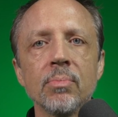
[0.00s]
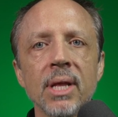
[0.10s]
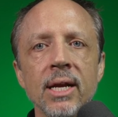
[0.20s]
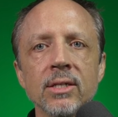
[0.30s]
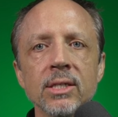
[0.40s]

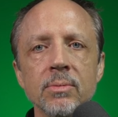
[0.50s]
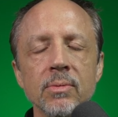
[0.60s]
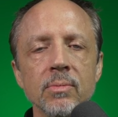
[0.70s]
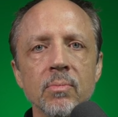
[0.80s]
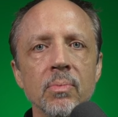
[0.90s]
players
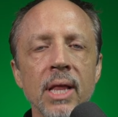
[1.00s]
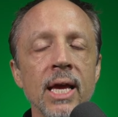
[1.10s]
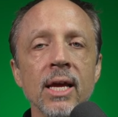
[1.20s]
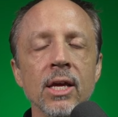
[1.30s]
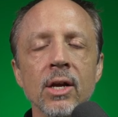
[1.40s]

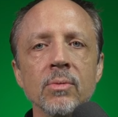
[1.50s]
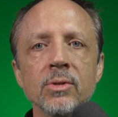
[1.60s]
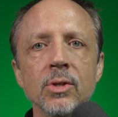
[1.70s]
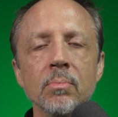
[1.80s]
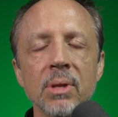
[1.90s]
play, you know,
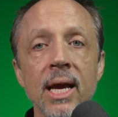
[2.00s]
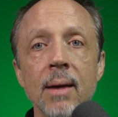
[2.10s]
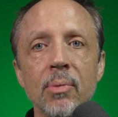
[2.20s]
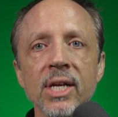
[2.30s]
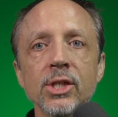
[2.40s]
to play
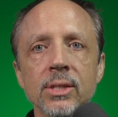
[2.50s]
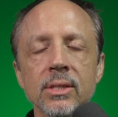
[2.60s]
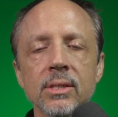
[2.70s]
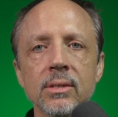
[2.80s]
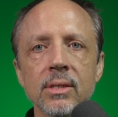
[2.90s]

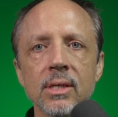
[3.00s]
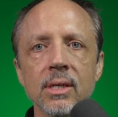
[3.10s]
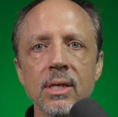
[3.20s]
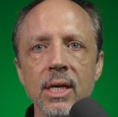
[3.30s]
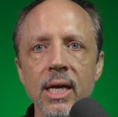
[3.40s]
operations.
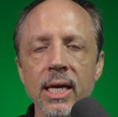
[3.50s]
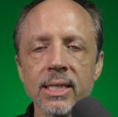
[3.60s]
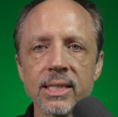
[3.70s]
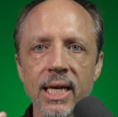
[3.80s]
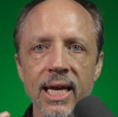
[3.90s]
And
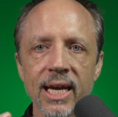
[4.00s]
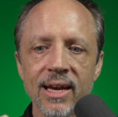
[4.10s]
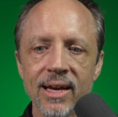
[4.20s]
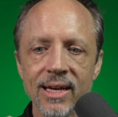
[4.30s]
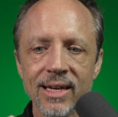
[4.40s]
it's
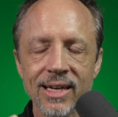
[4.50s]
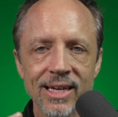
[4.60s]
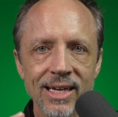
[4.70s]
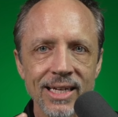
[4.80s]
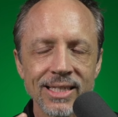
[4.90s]
like
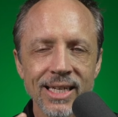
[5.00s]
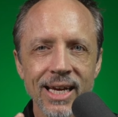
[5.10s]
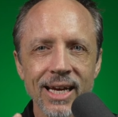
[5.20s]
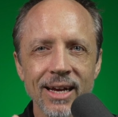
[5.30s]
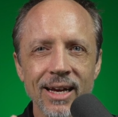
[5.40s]
it's
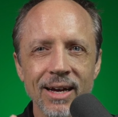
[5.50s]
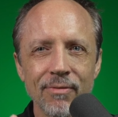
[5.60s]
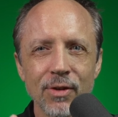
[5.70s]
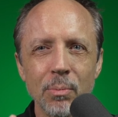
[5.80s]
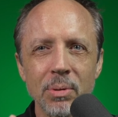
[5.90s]
like a
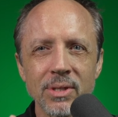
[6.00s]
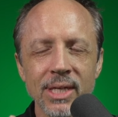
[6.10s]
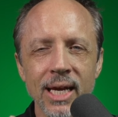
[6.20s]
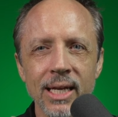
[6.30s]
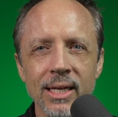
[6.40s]
few
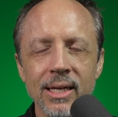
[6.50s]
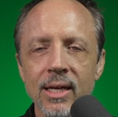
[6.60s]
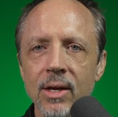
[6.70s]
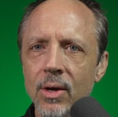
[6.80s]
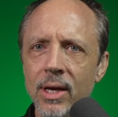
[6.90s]
percent.
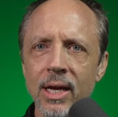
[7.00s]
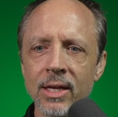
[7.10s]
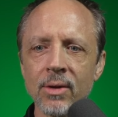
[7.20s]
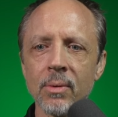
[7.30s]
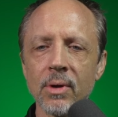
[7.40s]

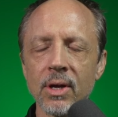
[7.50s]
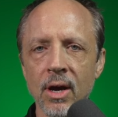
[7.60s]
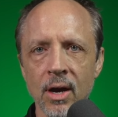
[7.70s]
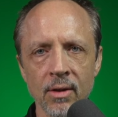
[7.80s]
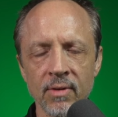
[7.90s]
And you
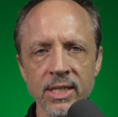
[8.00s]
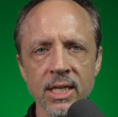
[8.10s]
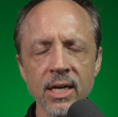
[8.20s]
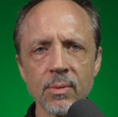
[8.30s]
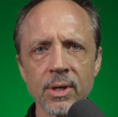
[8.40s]
all of us
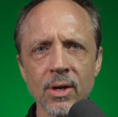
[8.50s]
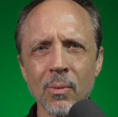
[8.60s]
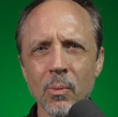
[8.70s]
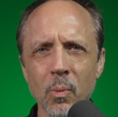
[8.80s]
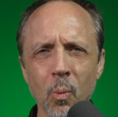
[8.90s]
here would
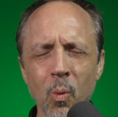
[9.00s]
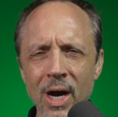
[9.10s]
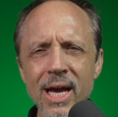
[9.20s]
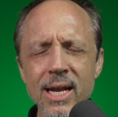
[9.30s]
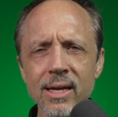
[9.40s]
go,
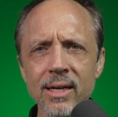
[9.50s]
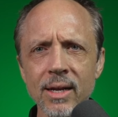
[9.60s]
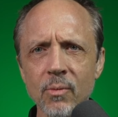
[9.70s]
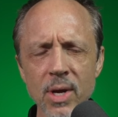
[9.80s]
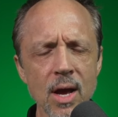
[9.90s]
"What?
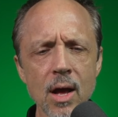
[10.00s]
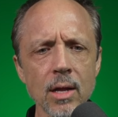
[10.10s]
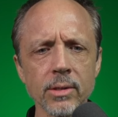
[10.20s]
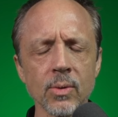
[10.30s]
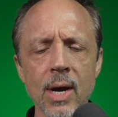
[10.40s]
We
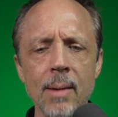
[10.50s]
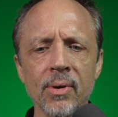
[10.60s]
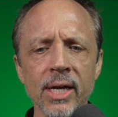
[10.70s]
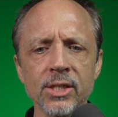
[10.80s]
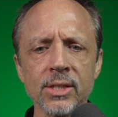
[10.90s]
all do
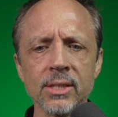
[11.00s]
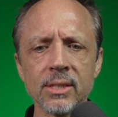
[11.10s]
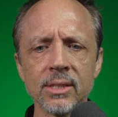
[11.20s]
operations.